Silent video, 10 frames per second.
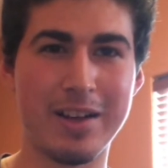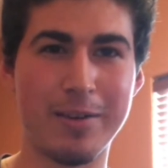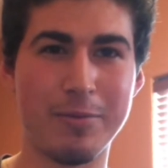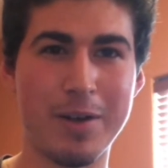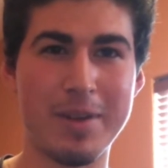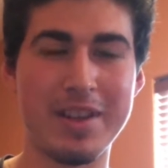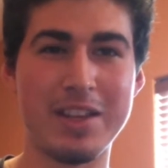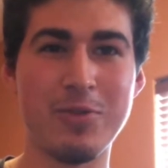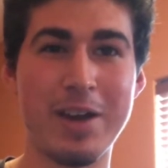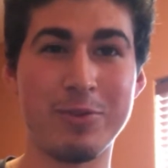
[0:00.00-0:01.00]
weapon that you
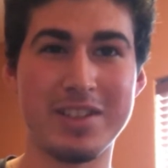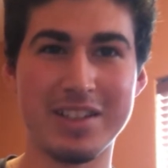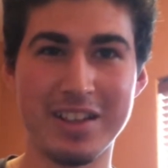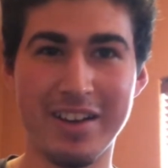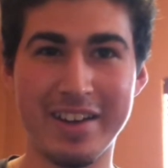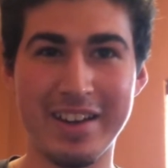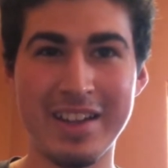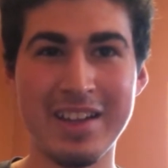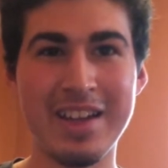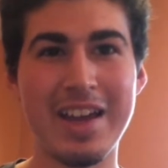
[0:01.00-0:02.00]
had was a gun,
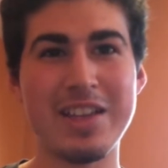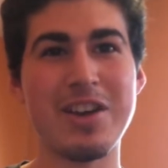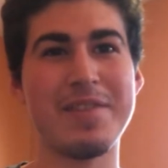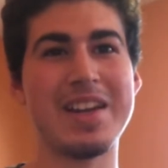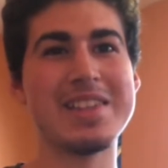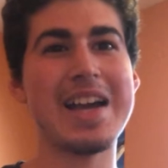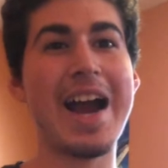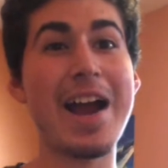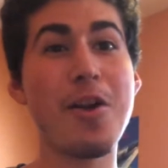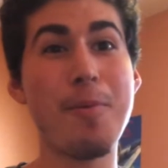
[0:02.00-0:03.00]
and you have an
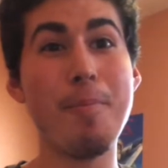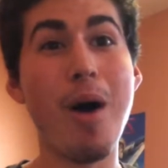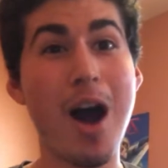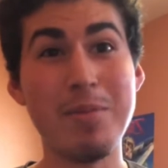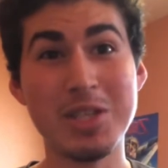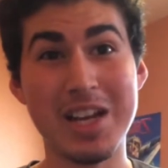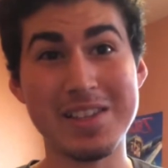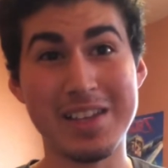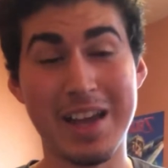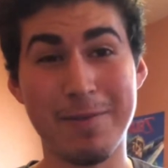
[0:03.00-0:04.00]
entire mob
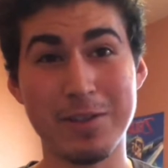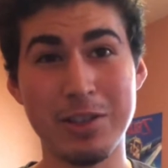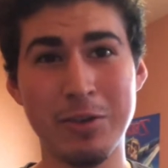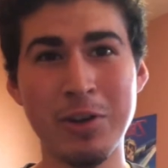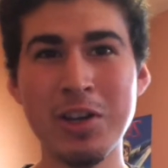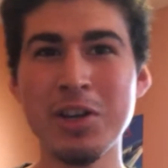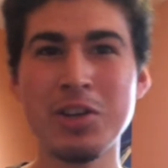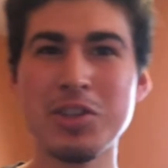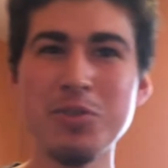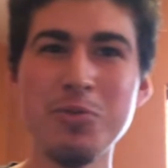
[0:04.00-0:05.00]
chasing after you?
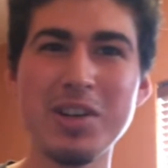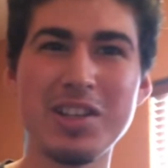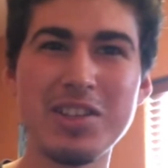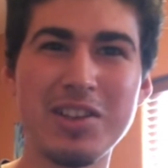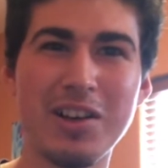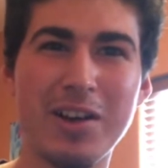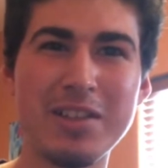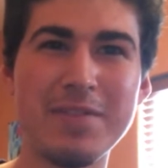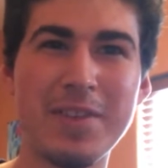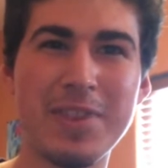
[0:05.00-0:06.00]
You wouldn't
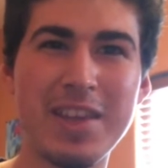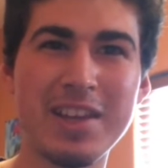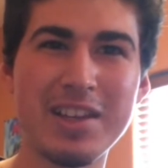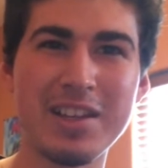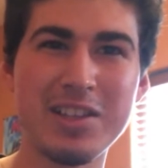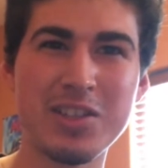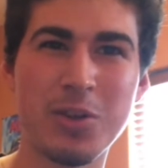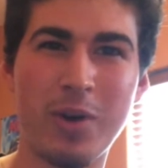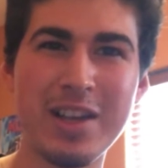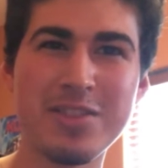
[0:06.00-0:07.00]
even think
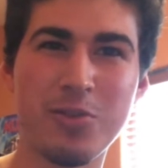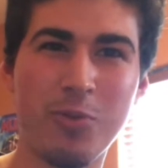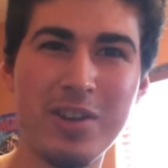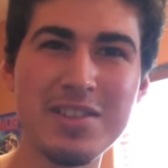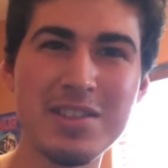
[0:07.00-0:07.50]
twice or once